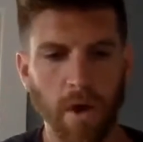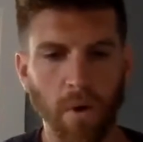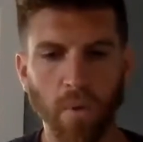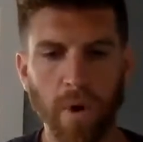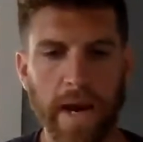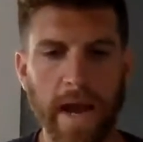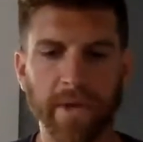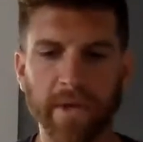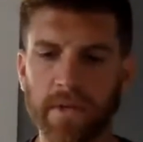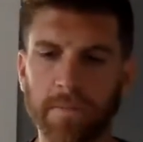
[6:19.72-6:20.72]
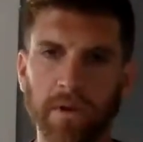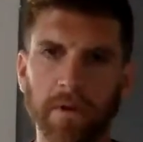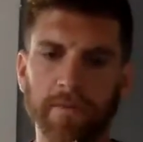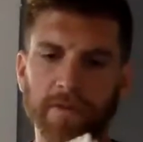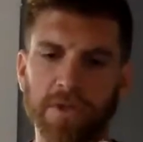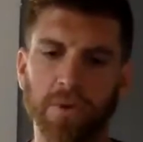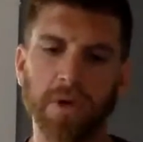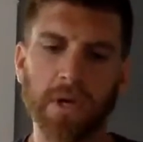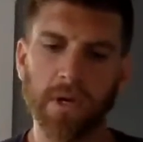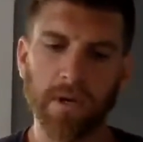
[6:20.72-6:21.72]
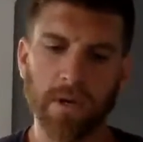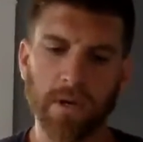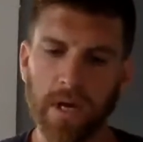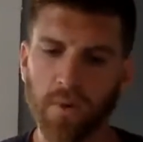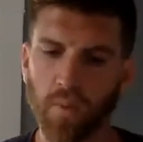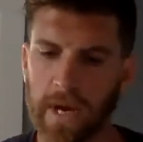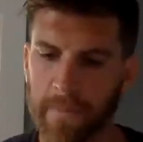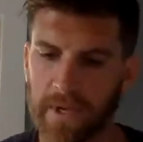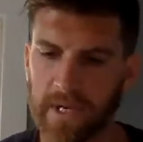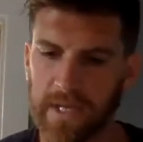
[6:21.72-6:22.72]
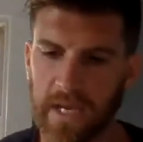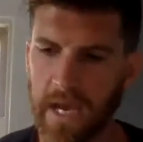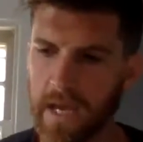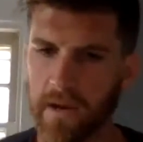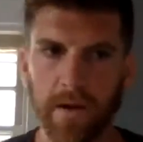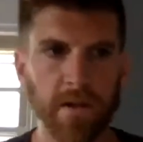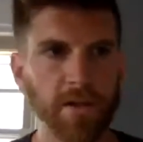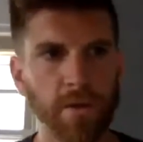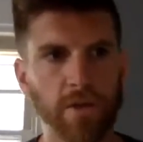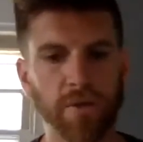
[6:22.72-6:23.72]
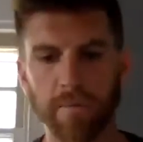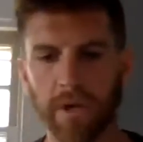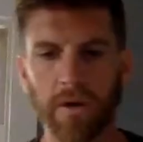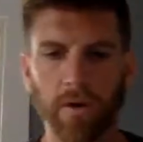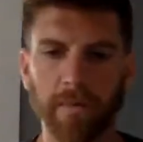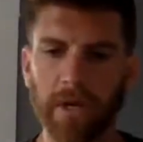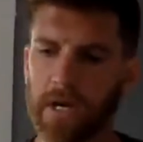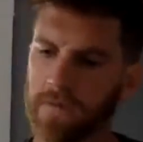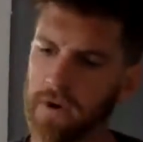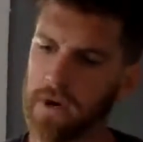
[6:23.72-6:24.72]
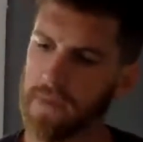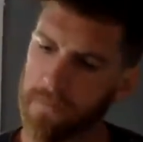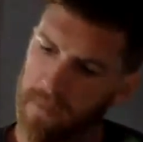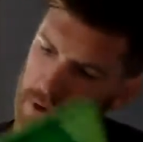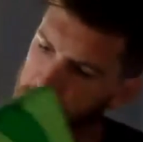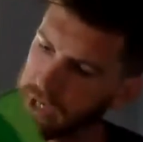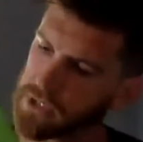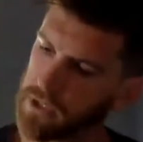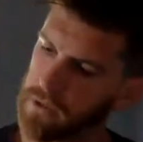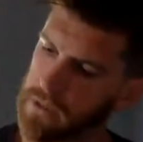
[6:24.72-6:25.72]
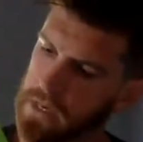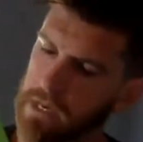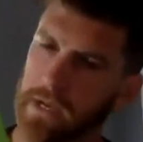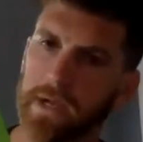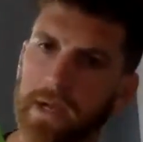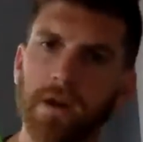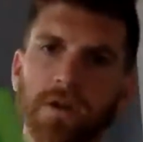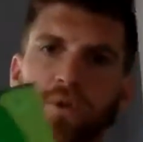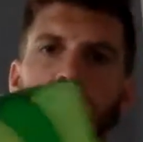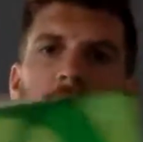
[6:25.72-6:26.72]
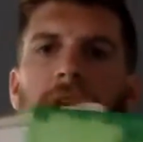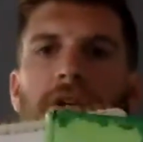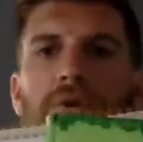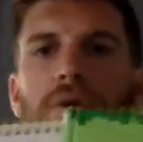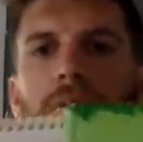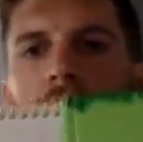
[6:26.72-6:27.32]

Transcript: what happened in the middle of the story, and what happened at the end. So here's what I'm going to do. I'm going to cover up my middle picture. Here's what I drew.